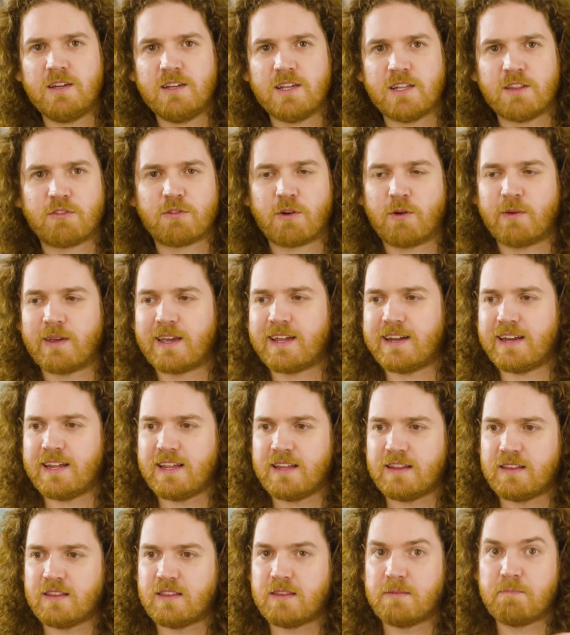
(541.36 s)
and throwing it
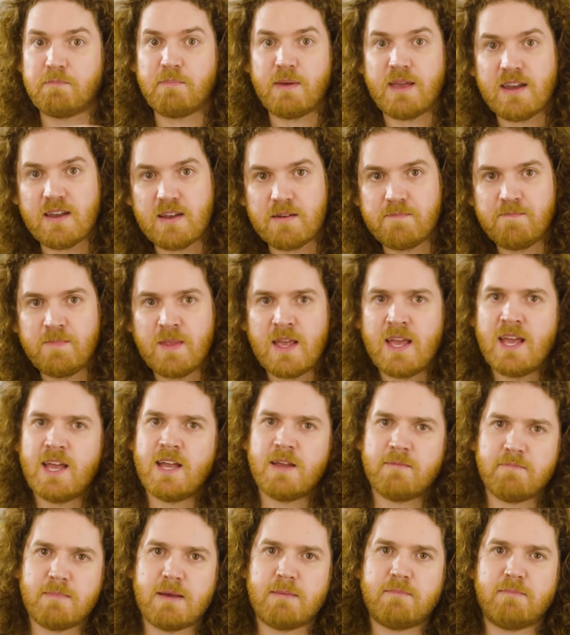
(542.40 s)
in the bin,
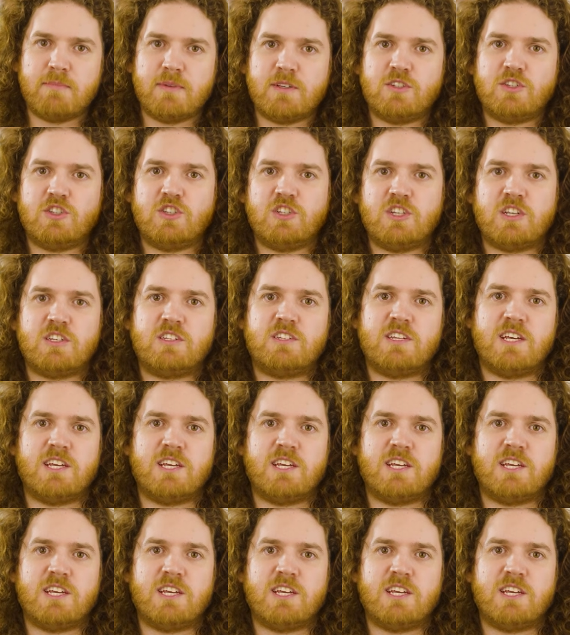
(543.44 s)
members just